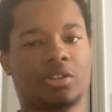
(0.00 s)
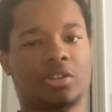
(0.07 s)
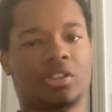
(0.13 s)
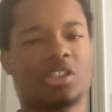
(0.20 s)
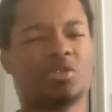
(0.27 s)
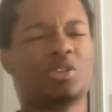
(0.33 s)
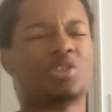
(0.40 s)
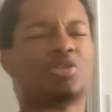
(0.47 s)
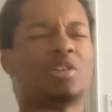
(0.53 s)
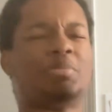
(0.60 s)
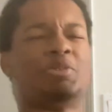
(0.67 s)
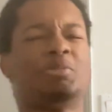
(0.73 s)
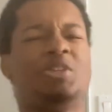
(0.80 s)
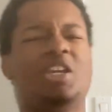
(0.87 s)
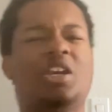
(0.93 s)
That's what
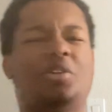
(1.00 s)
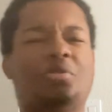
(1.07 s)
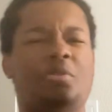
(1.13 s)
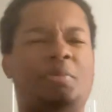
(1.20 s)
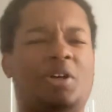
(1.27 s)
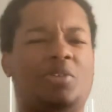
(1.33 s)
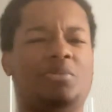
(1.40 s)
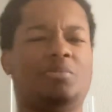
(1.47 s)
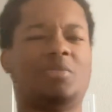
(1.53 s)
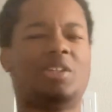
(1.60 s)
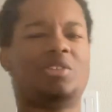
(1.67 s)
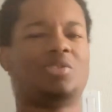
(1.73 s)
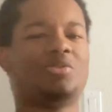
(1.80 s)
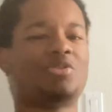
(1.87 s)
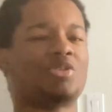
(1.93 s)
trips me out about,
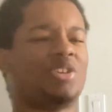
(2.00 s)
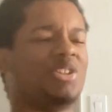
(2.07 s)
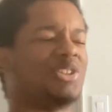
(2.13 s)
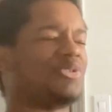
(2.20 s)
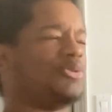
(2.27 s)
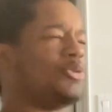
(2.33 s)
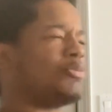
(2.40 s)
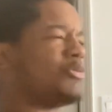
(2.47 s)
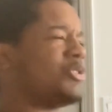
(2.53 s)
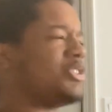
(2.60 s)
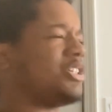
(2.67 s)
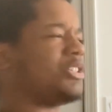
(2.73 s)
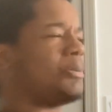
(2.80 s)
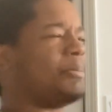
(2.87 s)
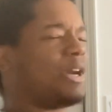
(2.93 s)
like, Transformers,
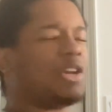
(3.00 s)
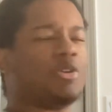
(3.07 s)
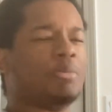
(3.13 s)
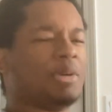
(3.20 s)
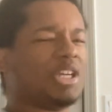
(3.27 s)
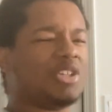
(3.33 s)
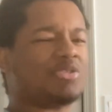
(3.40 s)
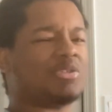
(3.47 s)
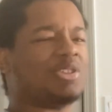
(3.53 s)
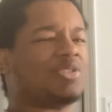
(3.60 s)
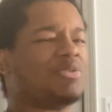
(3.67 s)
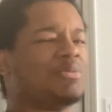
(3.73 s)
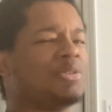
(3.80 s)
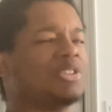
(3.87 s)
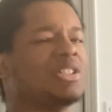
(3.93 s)
like the Michael Bay
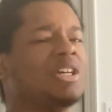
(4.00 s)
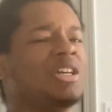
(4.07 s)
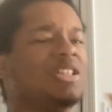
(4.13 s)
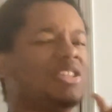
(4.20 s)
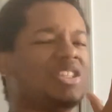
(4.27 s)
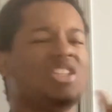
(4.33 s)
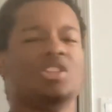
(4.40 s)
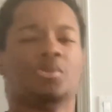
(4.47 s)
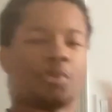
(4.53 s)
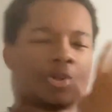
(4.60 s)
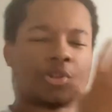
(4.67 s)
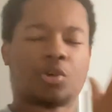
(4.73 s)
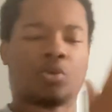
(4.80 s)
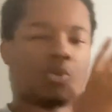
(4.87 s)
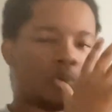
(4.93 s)
Transformers, these
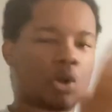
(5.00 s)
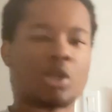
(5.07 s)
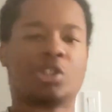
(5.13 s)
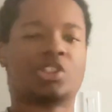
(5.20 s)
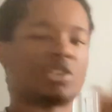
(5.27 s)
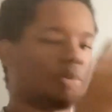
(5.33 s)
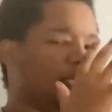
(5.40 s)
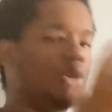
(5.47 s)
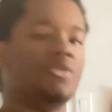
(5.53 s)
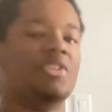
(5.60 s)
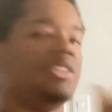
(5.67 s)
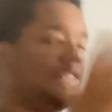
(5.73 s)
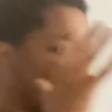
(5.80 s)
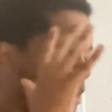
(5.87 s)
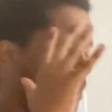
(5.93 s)
were the worst
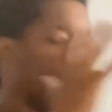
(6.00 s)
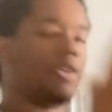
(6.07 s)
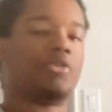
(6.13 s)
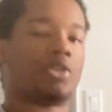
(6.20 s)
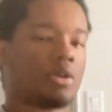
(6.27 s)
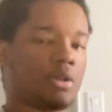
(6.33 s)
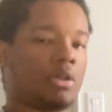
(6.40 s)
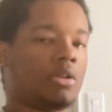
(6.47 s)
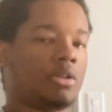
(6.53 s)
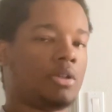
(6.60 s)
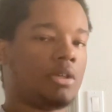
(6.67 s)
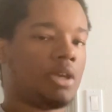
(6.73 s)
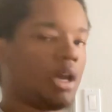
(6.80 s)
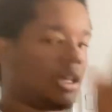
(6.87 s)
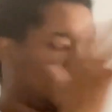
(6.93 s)
movies ever
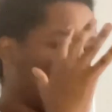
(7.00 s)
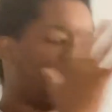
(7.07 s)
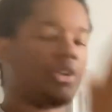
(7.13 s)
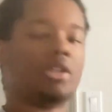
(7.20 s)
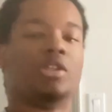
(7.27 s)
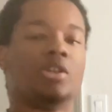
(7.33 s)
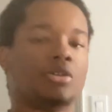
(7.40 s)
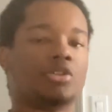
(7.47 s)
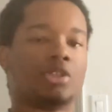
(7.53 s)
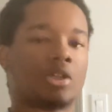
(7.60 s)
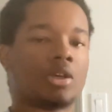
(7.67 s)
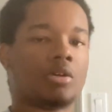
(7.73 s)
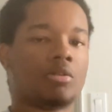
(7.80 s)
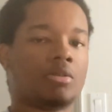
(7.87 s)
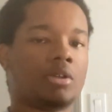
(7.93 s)
11 years
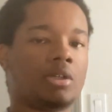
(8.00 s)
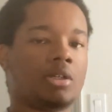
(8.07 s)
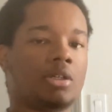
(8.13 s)
ago.